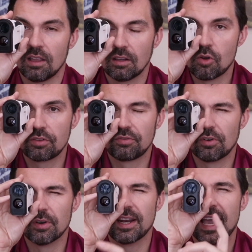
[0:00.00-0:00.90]
look
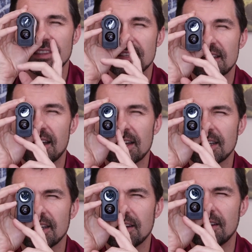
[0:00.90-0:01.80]
through it at the
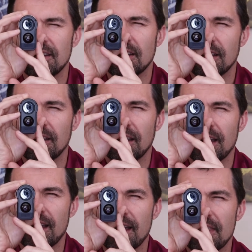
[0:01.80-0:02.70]
target,
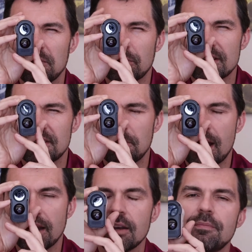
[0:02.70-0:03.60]
and then press the
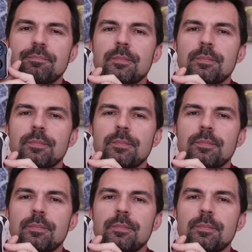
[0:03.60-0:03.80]
button,